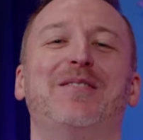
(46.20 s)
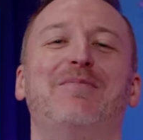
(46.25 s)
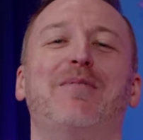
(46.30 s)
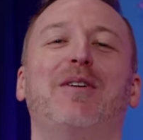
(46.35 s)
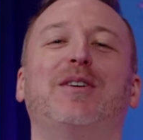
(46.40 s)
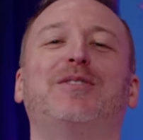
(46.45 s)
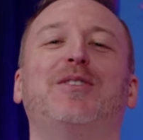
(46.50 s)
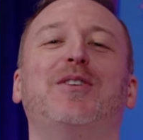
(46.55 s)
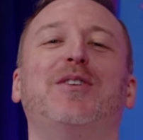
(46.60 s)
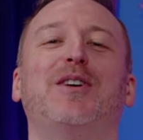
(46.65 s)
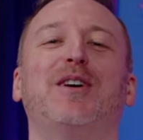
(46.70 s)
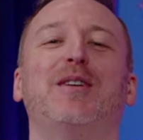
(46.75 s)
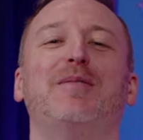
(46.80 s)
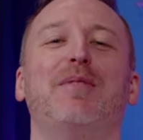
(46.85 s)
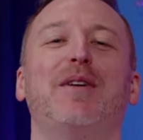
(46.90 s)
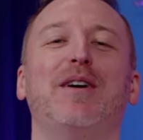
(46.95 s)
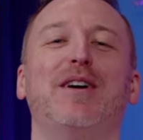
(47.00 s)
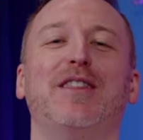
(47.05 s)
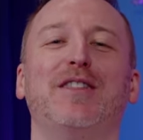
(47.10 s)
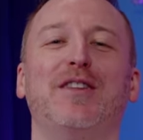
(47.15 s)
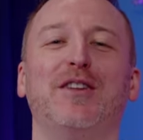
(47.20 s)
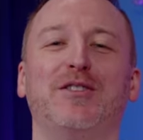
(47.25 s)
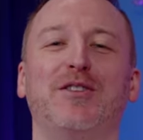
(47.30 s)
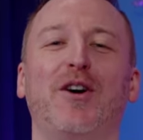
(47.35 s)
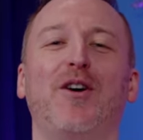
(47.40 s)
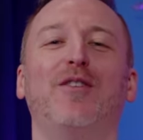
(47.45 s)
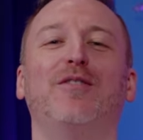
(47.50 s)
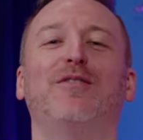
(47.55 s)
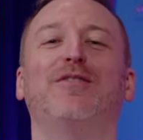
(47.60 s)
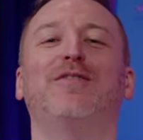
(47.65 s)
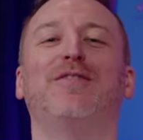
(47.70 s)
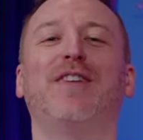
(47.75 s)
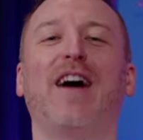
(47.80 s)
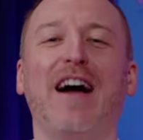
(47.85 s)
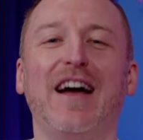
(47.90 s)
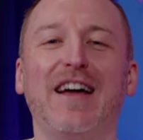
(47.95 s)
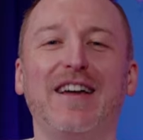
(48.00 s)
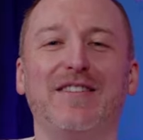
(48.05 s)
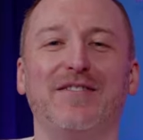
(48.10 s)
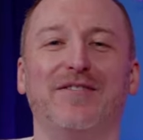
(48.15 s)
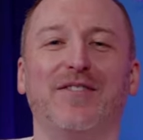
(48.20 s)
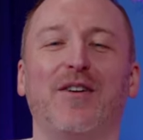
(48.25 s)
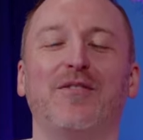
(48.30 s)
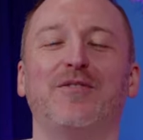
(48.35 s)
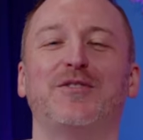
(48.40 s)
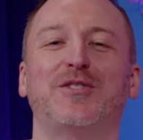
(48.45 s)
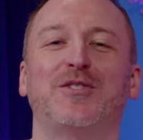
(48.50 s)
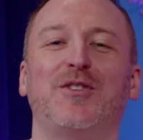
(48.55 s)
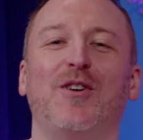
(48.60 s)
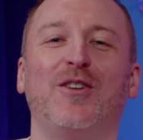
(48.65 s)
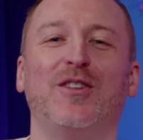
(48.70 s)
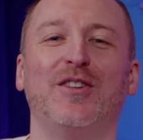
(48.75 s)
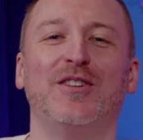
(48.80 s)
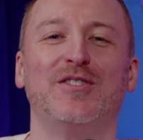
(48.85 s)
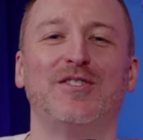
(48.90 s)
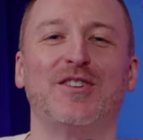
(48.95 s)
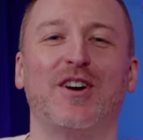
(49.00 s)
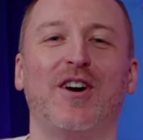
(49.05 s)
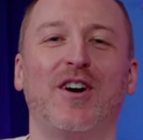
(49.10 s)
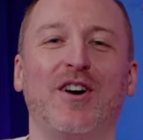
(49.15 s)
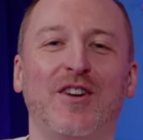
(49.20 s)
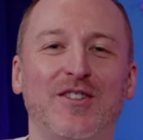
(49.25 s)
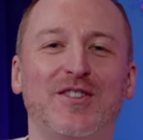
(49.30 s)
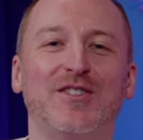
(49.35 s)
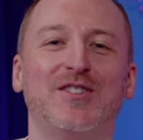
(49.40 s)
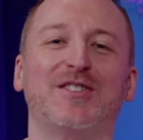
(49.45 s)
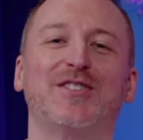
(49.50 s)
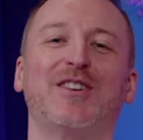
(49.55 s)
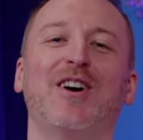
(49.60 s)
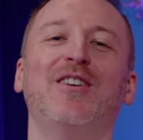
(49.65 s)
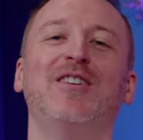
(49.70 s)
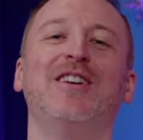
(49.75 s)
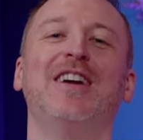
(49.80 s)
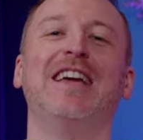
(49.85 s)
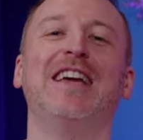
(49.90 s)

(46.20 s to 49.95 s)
we're talking about the top five of Scotland's unsung